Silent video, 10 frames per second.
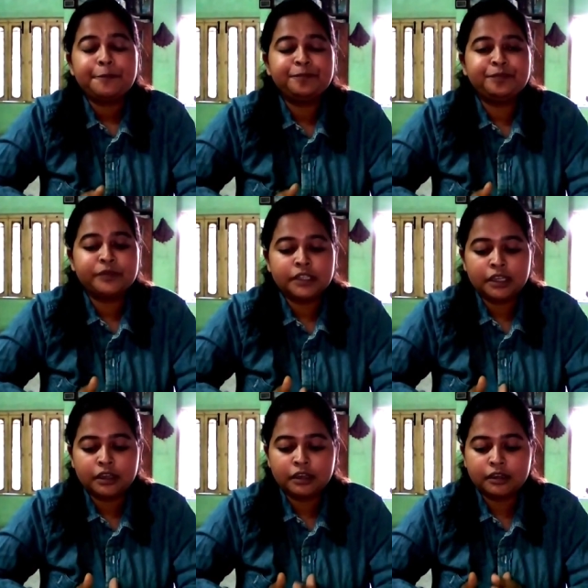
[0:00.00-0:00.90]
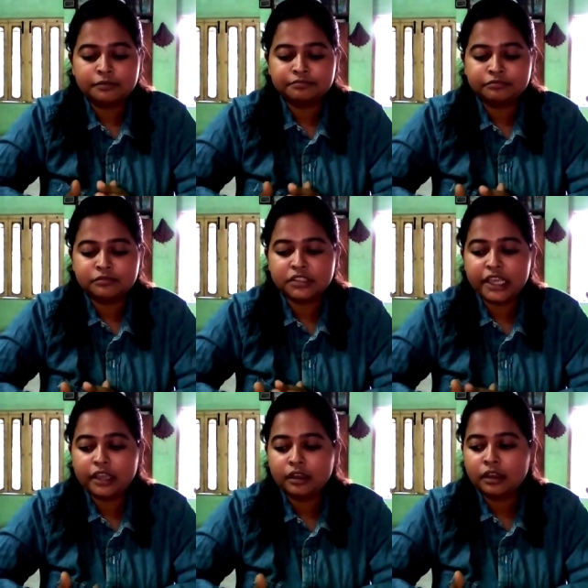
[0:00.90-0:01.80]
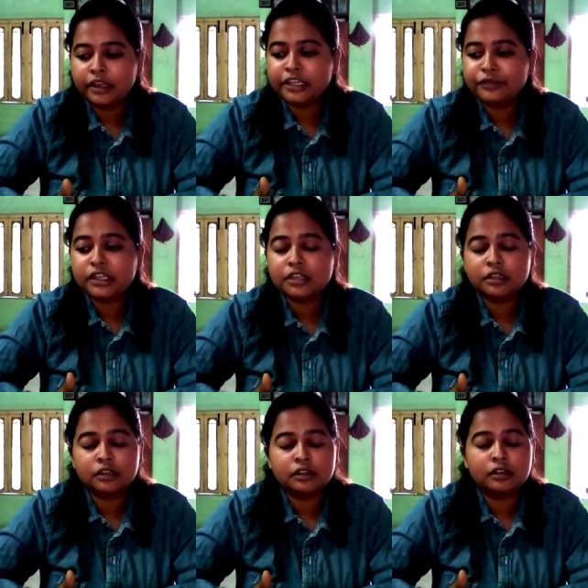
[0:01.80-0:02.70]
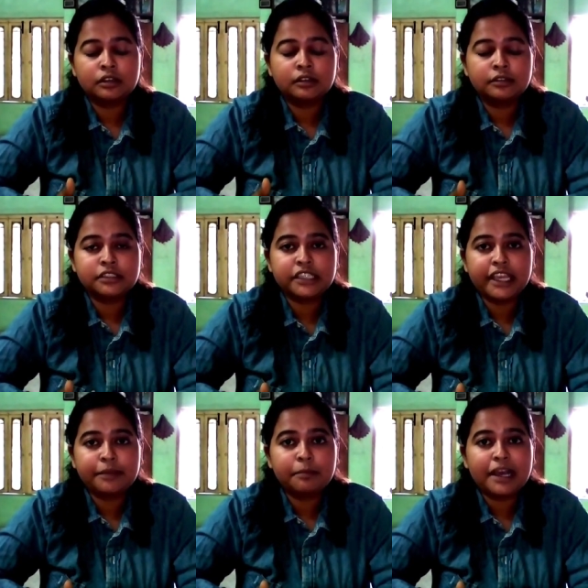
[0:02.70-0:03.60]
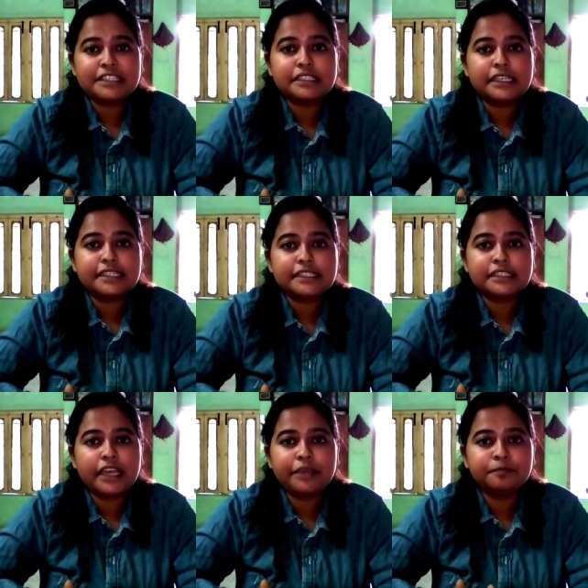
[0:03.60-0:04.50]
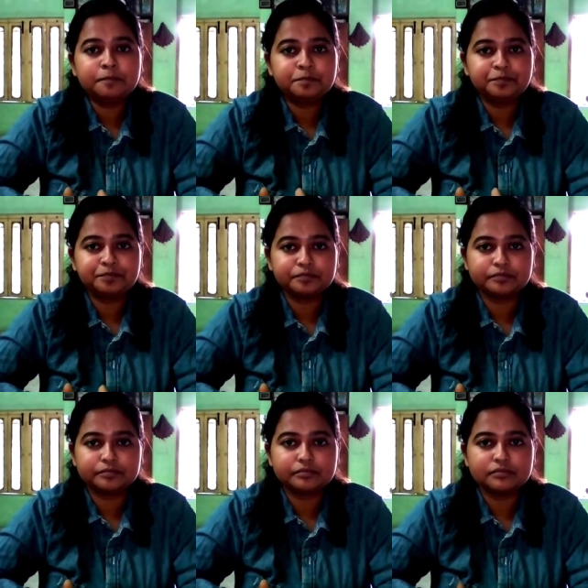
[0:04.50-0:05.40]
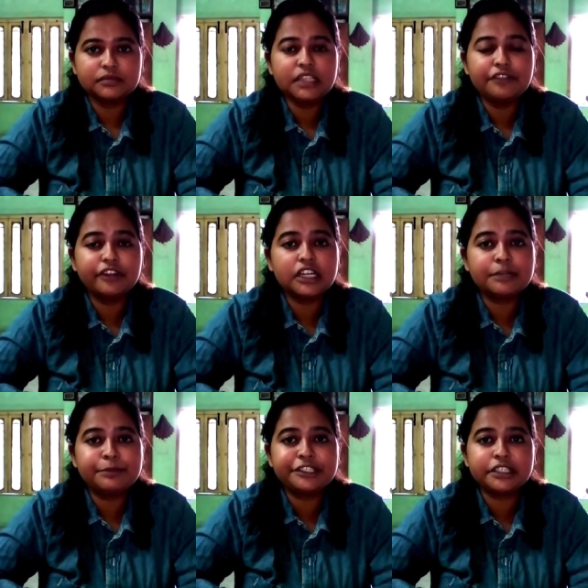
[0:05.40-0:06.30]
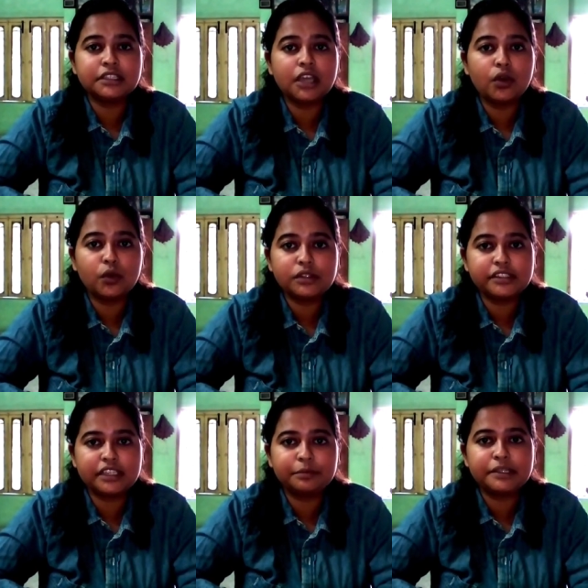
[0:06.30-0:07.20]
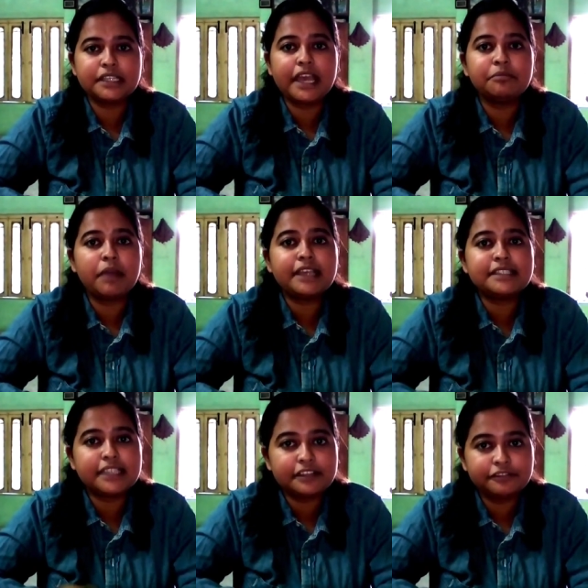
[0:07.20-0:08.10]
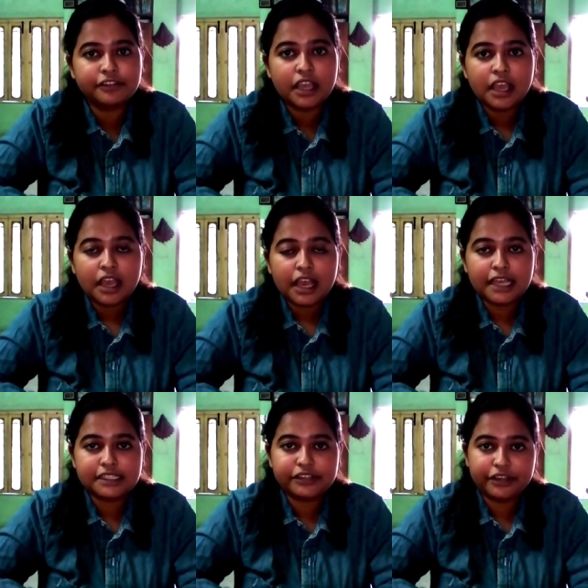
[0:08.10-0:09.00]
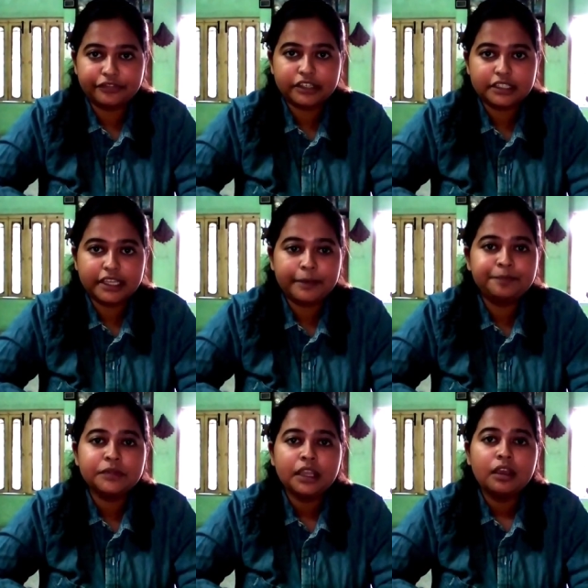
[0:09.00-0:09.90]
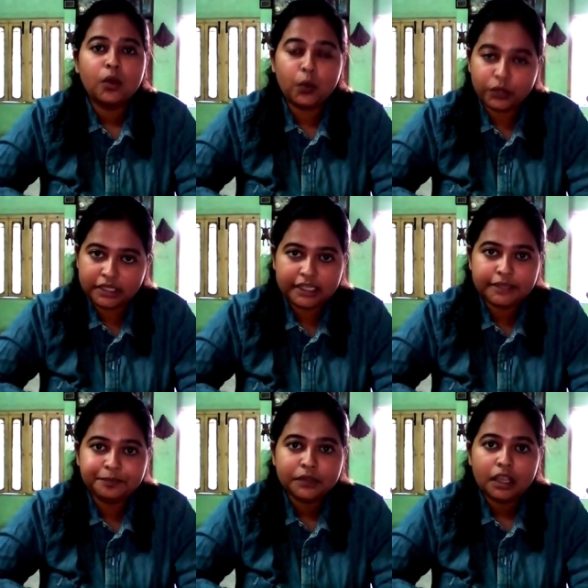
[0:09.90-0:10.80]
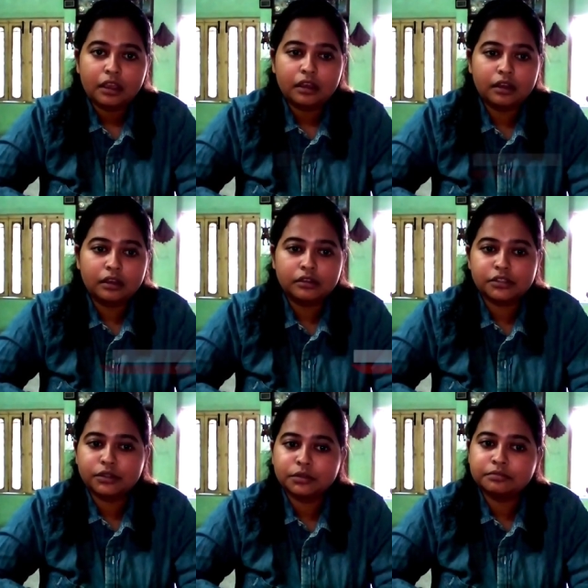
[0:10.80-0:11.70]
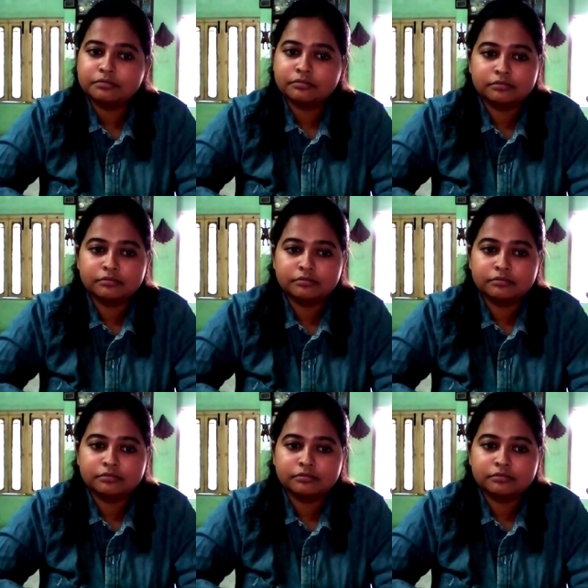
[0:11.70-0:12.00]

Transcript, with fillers: um, uh, take uh, it will uh, take much less time for completing the whole syllabus. I myself has referred them only. Uh, so.